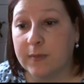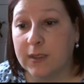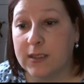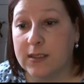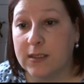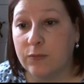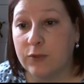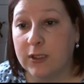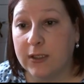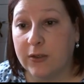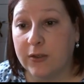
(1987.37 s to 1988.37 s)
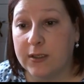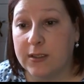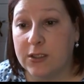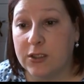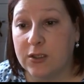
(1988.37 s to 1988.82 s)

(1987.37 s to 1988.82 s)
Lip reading: it's in really good condition.